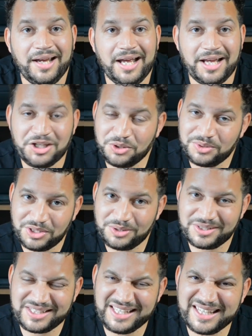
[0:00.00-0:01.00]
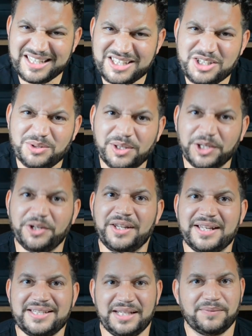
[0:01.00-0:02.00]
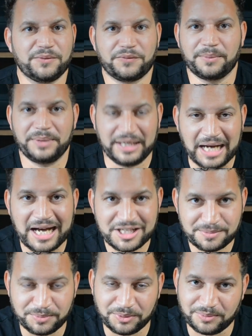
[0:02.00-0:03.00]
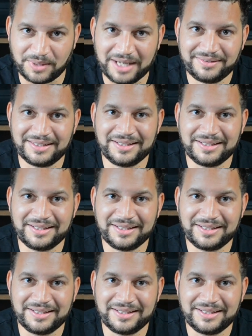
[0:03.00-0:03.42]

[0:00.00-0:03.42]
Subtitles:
And you see this and you learn this even from the gospel, right?